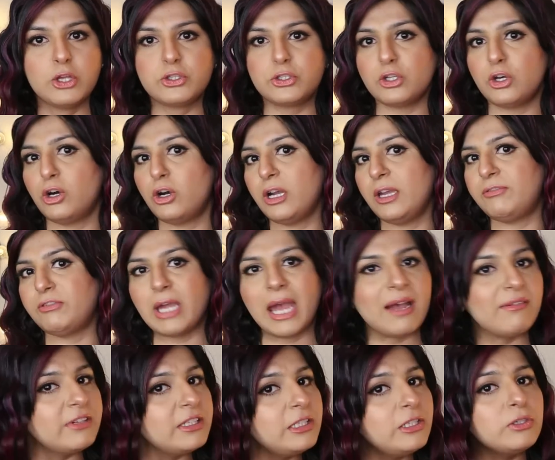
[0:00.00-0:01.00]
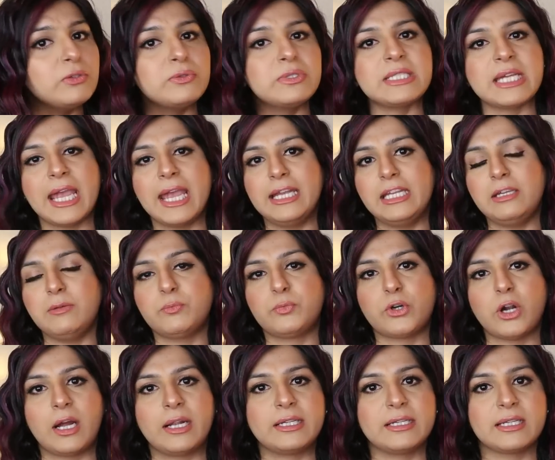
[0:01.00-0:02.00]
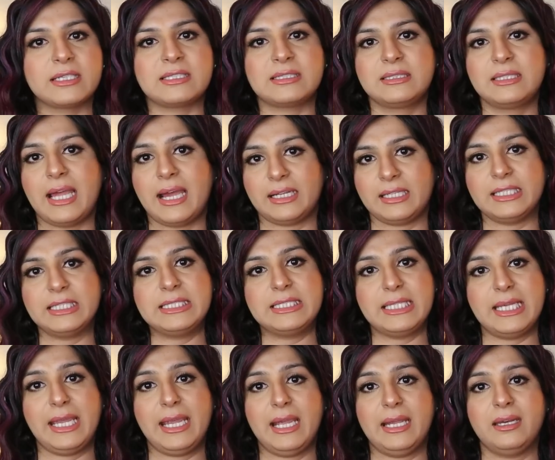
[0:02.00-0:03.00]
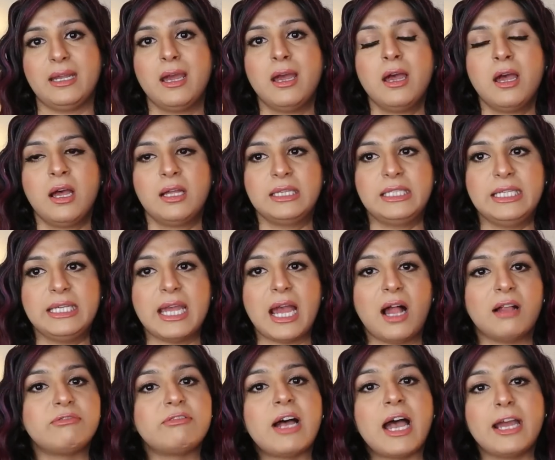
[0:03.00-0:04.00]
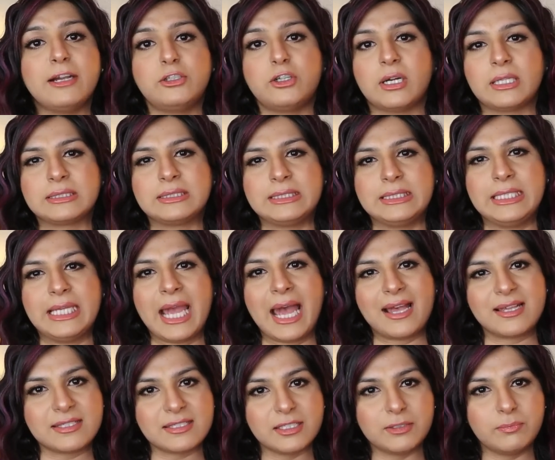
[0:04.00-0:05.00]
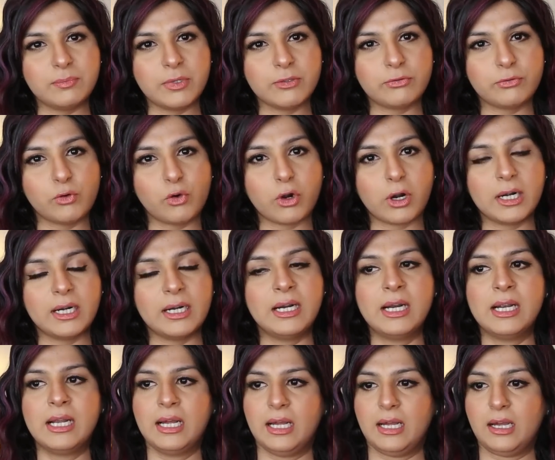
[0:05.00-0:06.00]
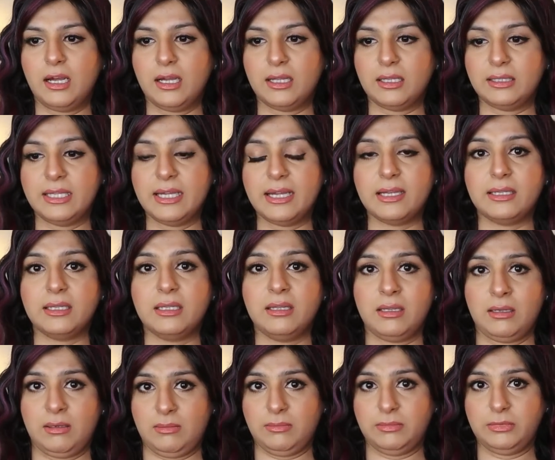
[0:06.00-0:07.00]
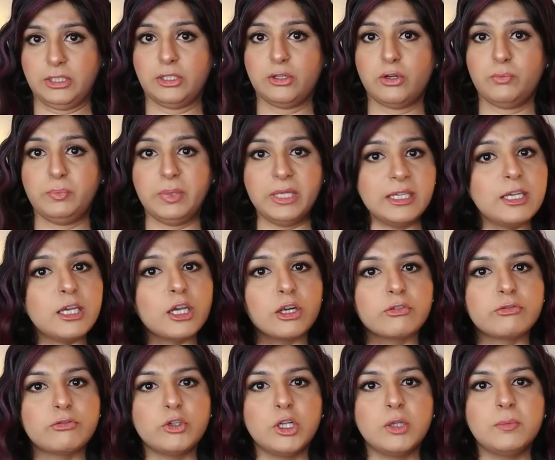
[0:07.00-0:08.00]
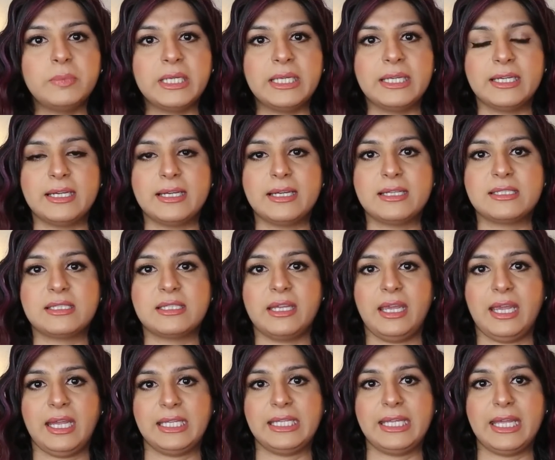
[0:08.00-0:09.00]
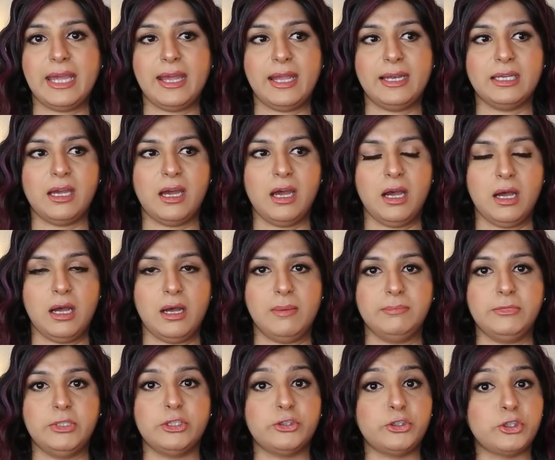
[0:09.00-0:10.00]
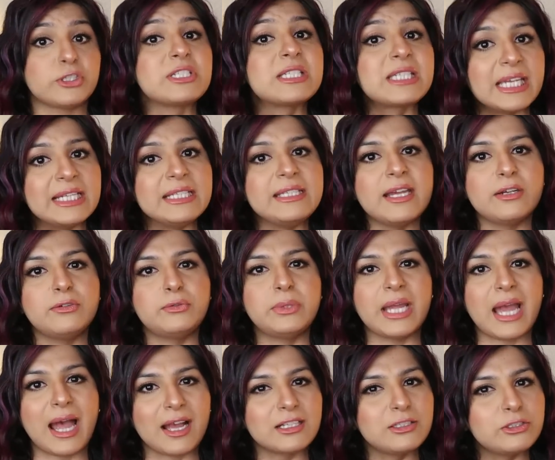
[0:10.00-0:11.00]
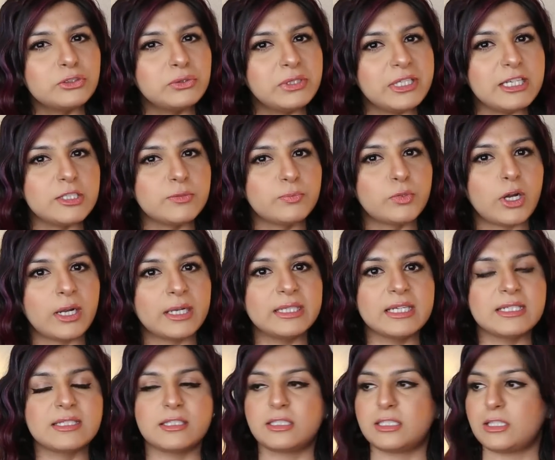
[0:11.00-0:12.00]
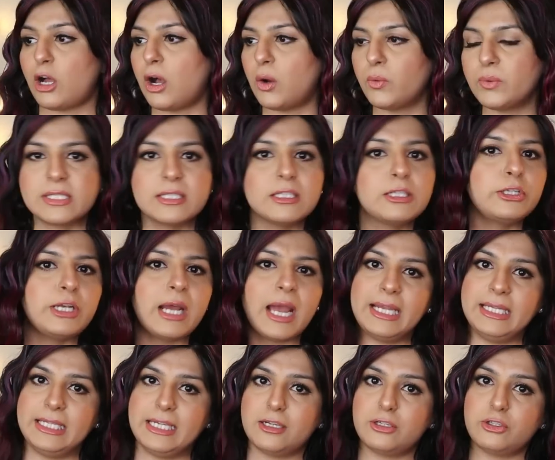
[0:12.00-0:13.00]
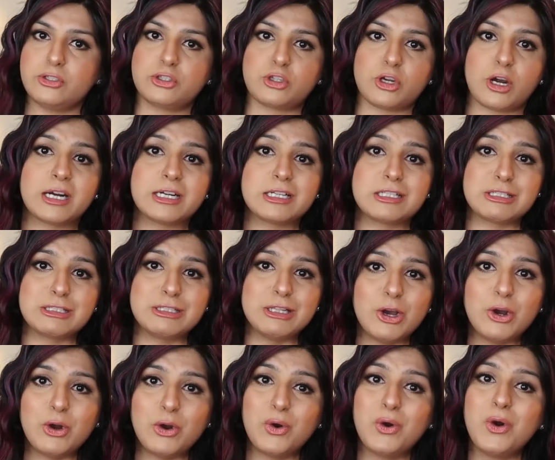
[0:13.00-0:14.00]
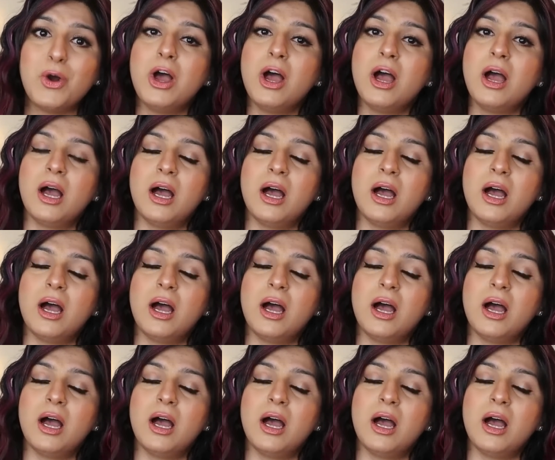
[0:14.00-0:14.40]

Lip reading: So if you haven't used any products that contain the alpha hydroxy acid before, then you know, be careful because it can, you know, your skin can react to these products. It's always a good idea to start slow.